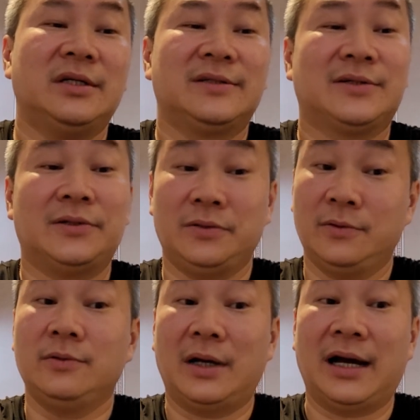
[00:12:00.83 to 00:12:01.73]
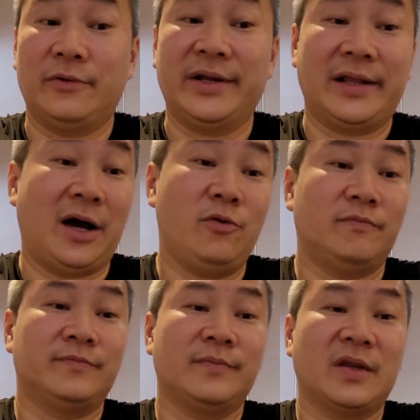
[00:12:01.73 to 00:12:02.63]
So I read
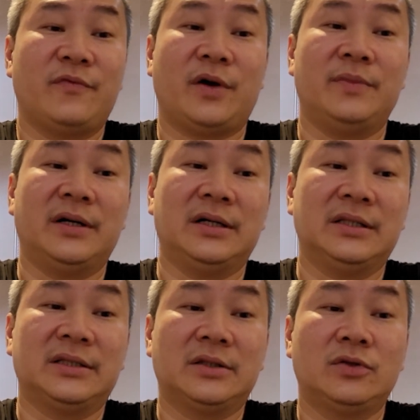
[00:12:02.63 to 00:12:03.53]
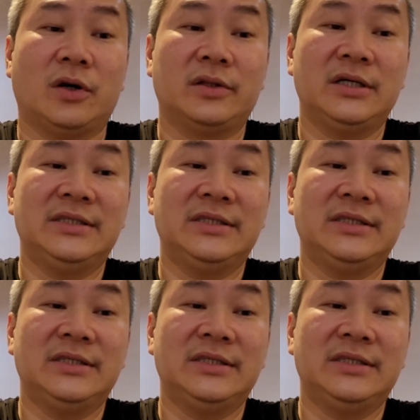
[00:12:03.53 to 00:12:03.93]
out from Dr.